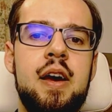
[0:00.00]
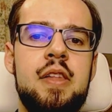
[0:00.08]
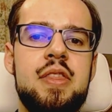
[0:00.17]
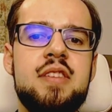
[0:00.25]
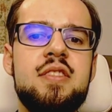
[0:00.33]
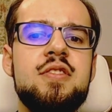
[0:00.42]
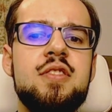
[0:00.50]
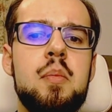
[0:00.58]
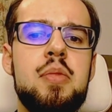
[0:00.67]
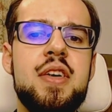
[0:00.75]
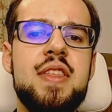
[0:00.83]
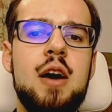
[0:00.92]
This is
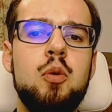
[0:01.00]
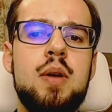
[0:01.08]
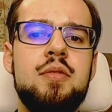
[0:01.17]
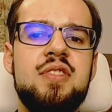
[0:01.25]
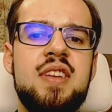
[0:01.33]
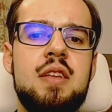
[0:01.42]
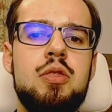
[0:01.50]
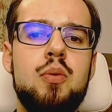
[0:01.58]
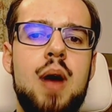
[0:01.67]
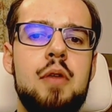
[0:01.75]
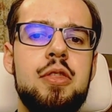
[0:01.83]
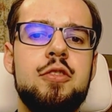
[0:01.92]
something that we've seen
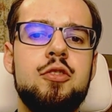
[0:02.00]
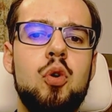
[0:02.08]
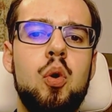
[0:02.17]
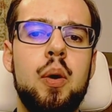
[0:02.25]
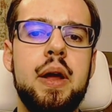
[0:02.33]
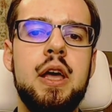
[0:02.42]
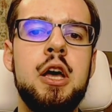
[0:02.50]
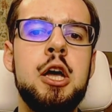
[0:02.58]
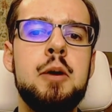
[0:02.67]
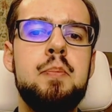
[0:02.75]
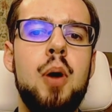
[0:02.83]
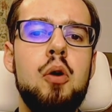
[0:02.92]
throughout the story,
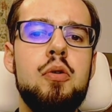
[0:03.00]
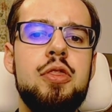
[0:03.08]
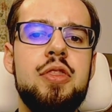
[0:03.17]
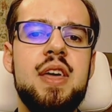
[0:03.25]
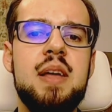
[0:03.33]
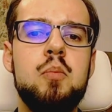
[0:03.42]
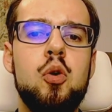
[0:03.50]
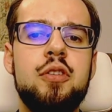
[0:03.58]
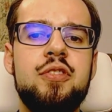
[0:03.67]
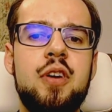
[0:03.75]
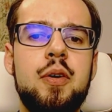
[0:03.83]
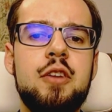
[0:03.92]
both in more
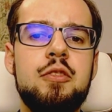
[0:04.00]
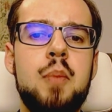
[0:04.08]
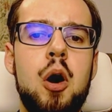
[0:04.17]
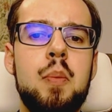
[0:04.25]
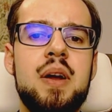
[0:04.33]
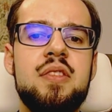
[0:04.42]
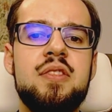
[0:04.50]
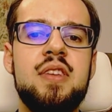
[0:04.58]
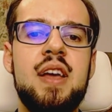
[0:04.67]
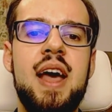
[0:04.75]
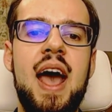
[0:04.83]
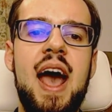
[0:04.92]
serious moments
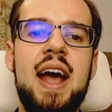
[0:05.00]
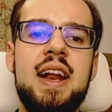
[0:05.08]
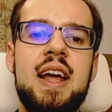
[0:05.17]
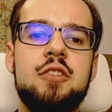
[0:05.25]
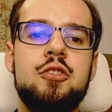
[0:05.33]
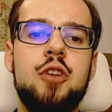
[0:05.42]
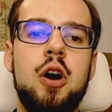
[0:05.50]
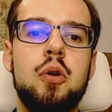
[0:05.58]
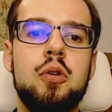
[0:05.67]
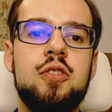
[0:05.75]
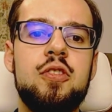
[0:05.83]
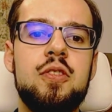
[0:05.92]
and as
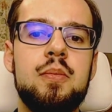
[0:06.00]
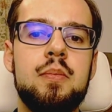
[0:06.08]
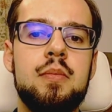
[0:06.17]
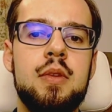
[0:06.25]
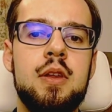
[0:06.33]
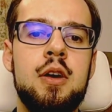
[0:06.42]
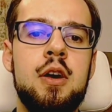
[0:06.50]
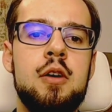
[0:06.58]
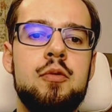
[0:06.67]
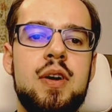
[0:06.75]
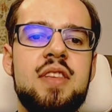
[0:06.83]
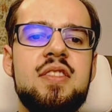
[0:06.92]
jokes.
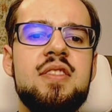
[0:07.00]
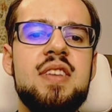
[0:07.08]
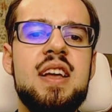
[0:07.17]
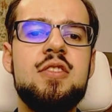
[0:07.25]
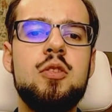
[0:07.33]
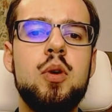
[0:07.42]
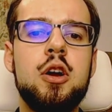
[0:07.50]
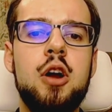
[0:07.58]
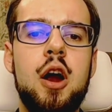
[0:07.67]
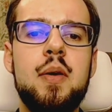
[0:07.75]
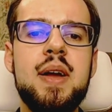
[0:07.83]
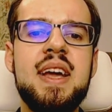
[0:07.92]
For instance, it's a
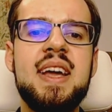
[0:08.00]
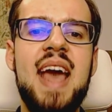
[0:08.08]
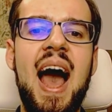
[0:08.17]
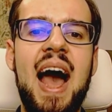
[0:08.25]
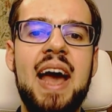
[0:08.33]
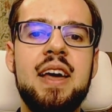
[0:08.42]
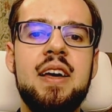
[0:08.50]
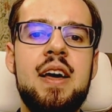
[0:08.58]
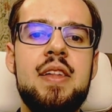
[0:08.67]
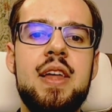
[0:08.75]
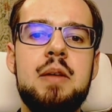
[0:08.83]
recurring gag that